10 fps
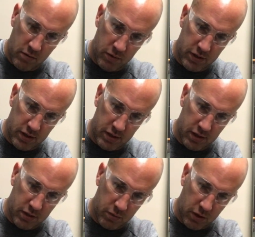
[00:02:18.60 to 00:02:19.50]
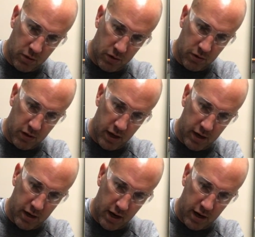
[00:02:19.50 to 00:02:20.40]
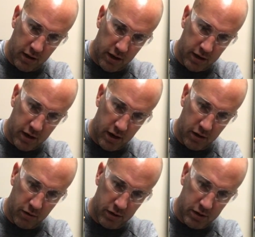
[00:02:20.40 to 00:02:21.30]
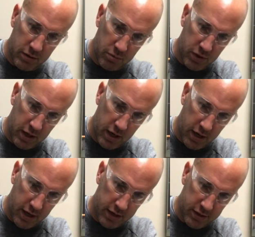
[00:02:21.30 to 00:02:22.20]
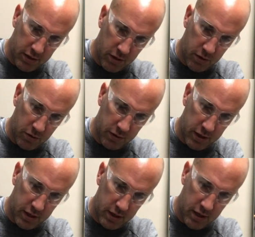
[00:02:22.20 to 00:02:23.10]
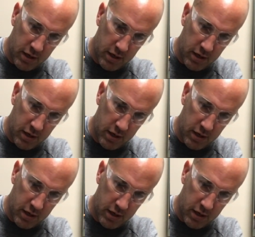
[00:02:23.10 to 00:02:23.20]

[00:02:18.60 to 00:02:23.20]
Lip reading: resistance when going through that nylon collar is pretty high, so you'll need